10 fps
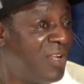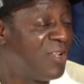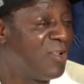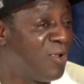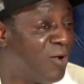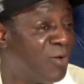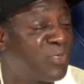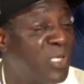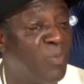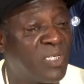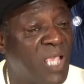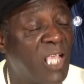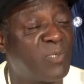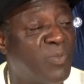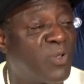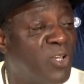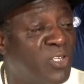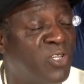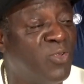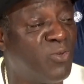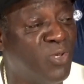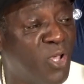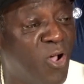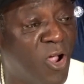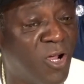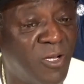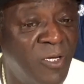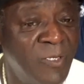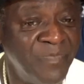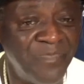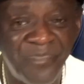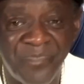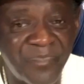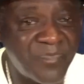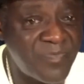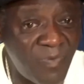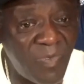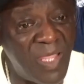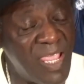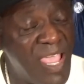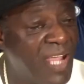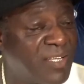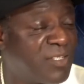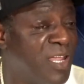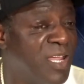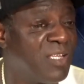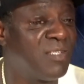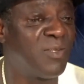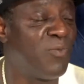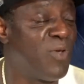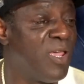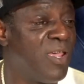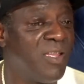You know what I'm saying? But that's because in New York, they had the thing to where,